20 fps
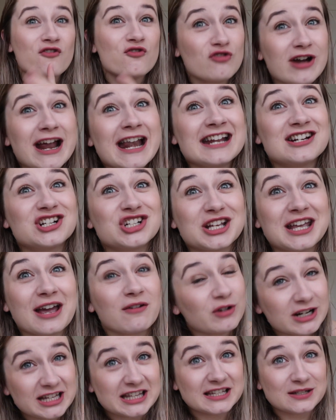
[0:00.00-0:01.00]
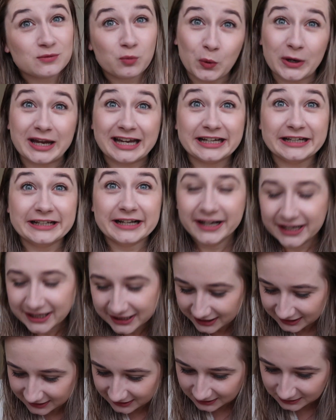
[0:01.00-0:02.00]
Really should get rid of this wee.
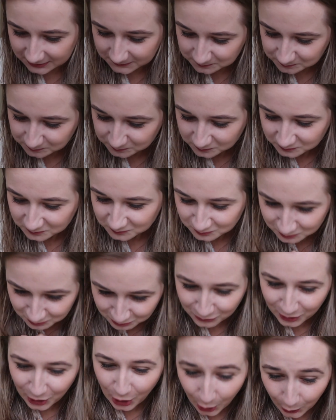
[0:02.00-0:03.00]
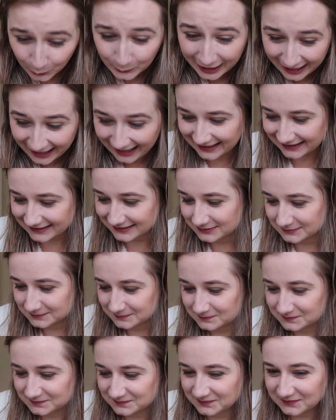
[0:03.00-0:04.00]
Okay.
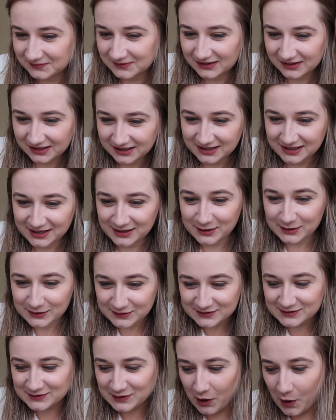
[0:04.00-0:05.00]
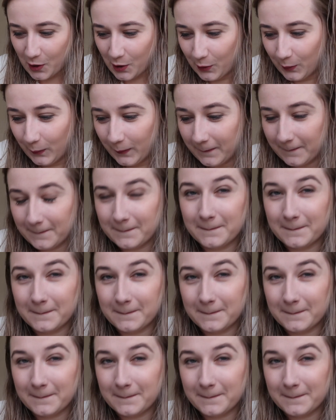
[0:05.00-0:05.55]
So,